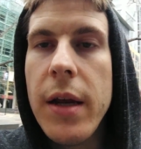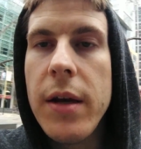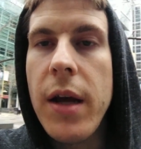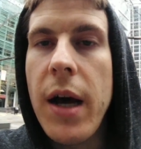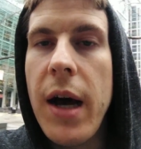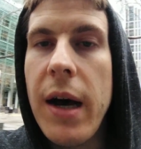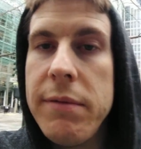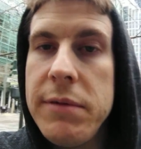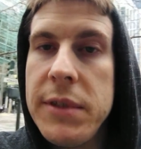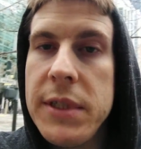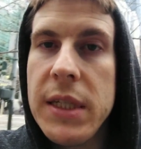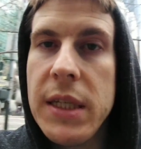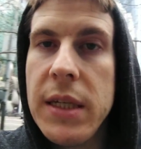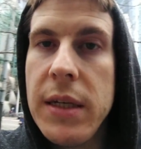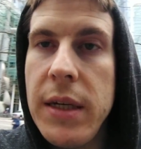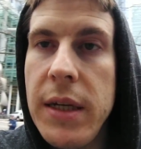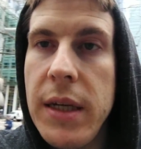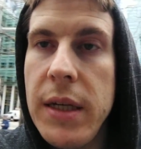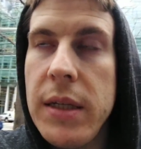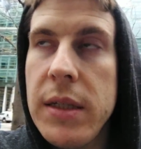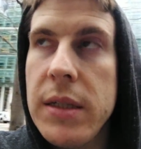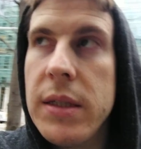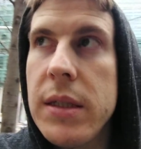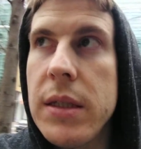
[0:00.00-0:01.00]
obviously
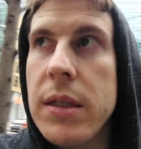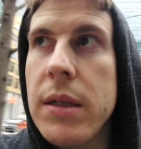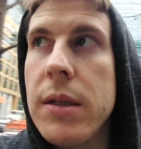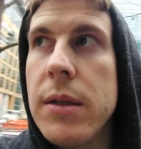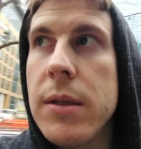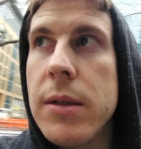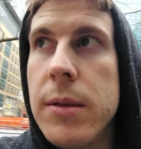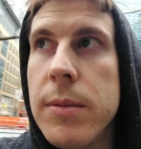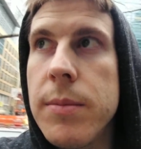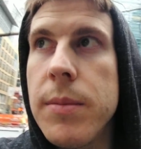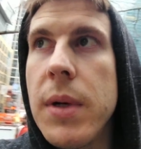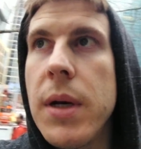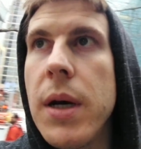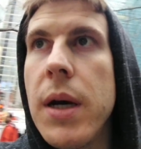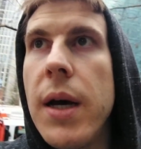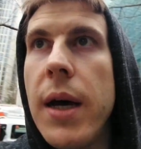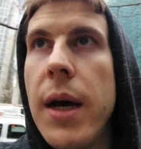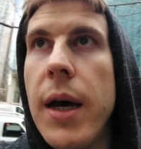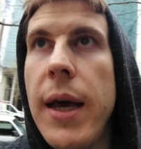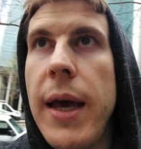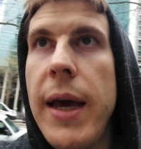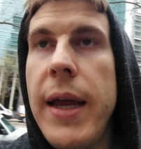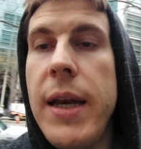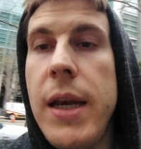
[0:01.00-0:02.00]
need some
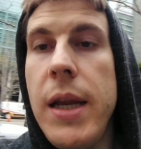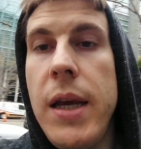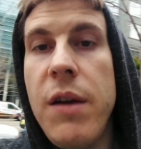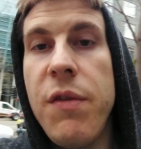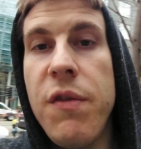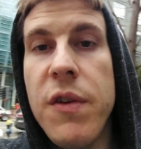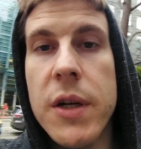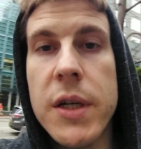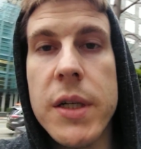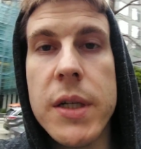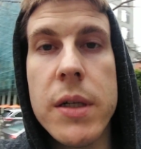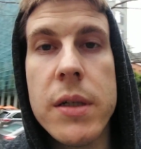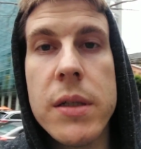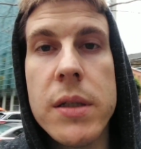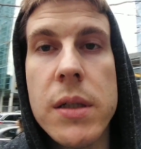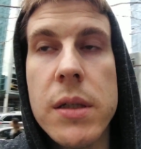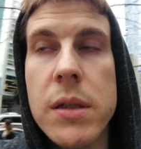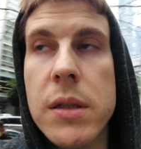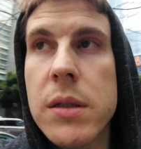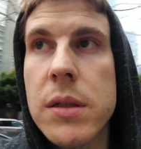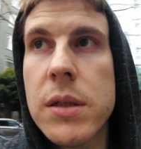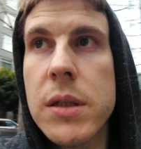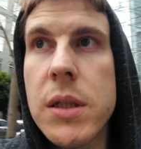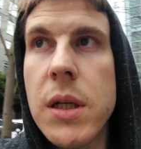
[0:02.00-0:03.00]
uh, ND filters.
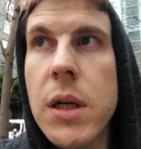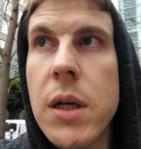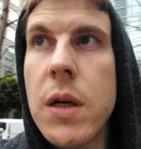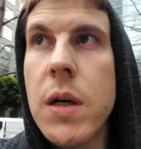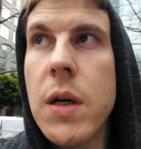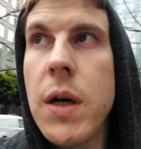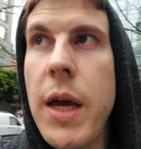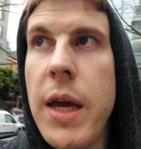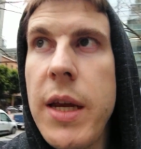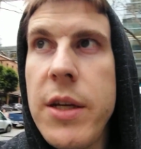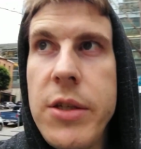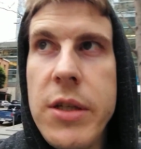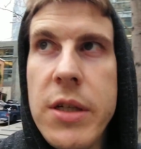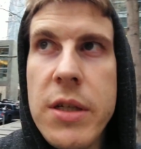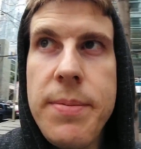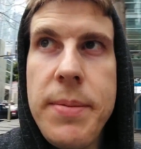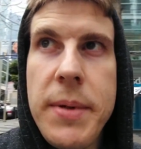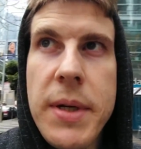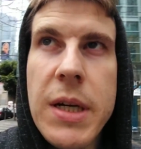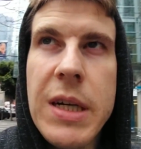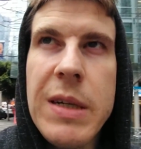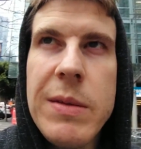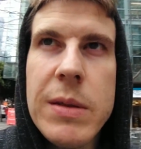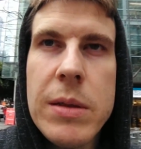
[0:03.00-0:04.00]
So it just
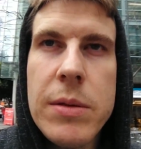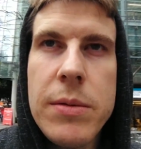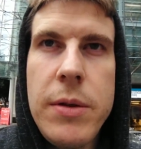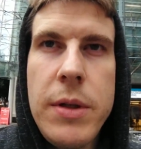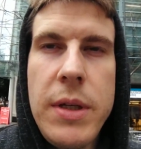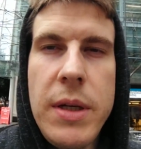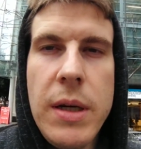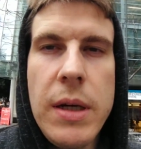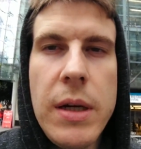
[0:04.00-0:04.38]
becomes really